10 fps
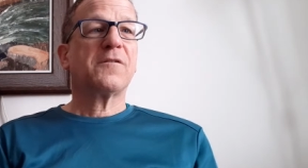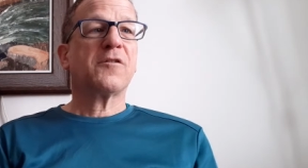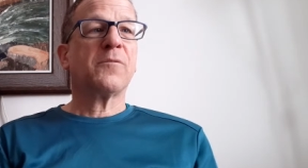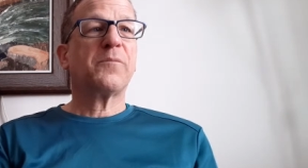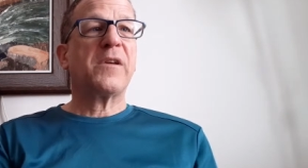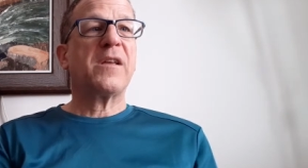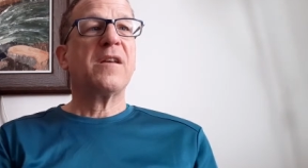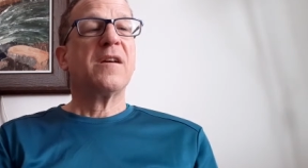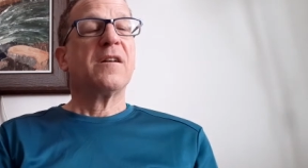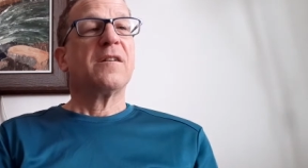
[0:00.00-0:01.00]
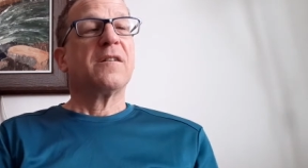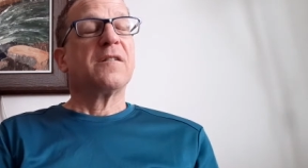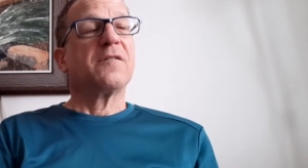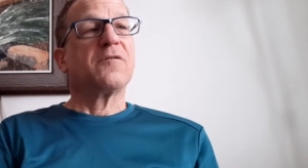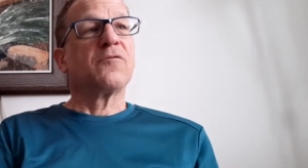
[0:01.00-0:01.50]
Don't be
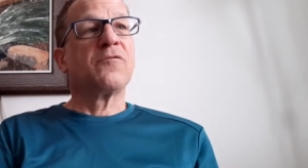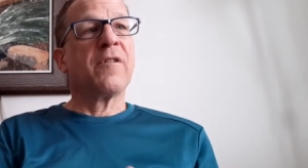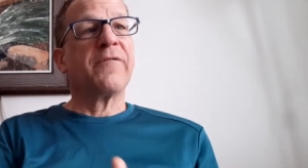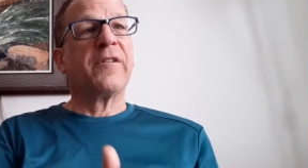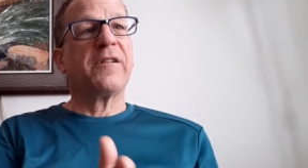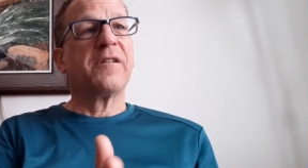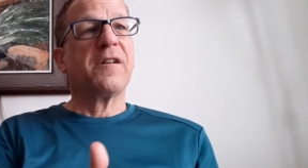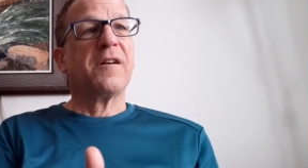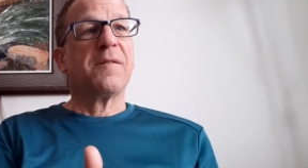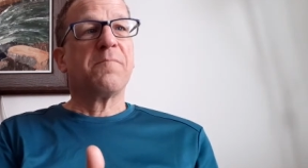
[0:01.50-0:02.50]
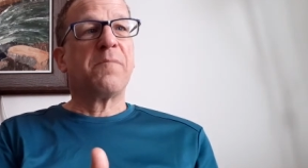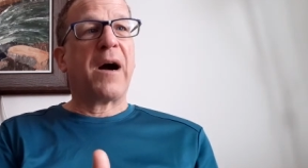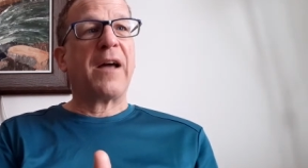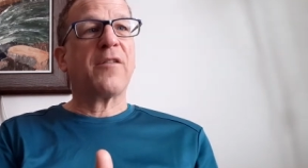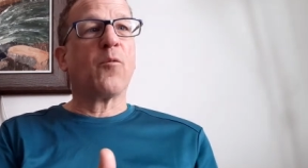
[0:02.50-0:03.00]
driven by the